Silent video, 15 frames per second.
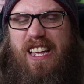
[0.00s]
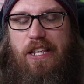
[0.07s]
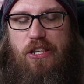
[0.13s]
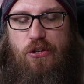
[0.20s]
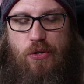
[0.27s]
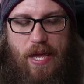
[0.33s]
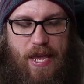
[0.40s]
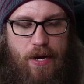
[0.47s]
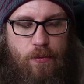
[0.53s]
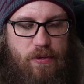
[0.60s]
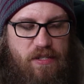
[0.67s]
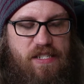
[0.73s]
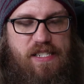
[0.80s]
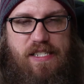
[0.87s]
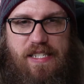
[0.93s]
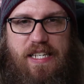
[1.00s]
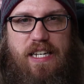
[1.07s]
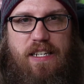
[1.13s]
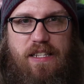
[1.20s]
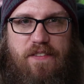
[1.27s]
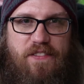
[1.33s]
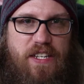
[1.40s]
you can't really see
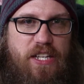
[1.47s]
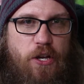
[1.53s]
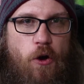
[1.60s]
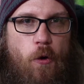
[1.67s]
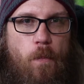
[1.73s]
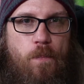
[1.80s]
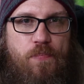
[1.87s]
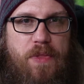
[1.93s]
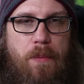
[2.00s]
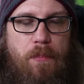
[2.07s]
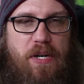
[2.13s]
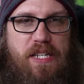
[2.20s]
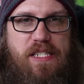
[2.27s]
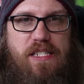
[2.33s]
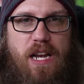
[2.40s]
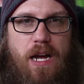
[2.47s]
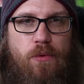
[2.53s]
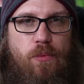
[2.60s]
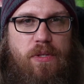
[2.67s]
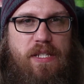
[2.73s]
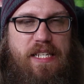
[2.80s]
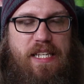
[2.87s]
on the video, but it's
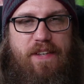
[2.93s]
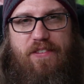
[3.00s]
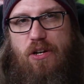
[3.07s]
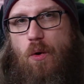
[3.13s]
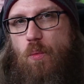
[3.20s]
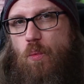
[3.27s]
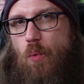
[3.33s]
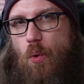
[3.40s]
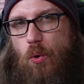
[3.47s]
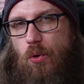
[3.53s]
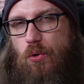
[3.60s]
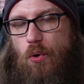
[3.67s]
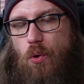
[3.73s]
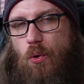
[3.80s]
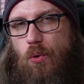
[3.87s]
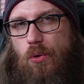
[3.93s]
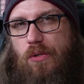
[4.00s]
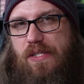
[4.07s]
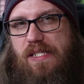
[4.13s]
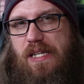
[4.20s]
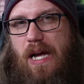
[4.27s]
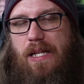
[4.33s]
not really even a worn hole.
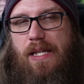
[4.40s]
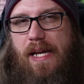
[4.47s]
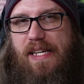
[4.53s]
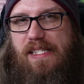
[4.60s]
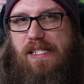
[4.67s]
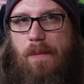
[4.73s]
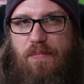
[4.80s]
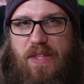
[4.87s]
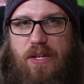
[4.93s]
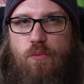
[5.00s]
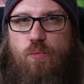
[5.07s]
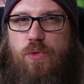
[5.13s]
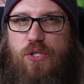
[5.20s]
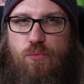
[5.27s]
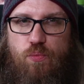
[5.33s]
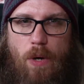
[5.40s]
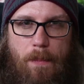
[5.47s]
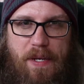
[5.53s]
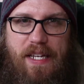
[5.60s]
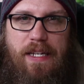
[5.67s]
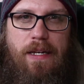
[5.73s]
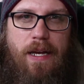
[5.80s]
It's not like something was
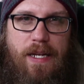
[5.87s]
rubbing